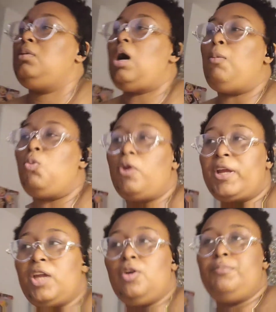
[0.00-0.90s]
I'm
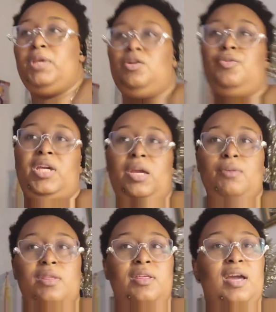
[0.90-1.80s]
working on being okay
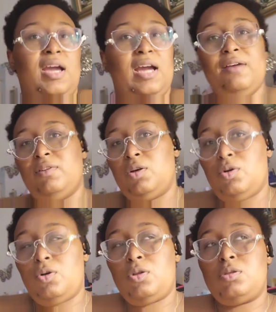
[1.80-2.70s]
with having
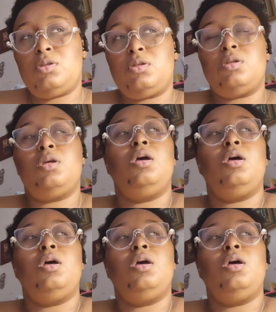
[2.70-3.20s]
goals.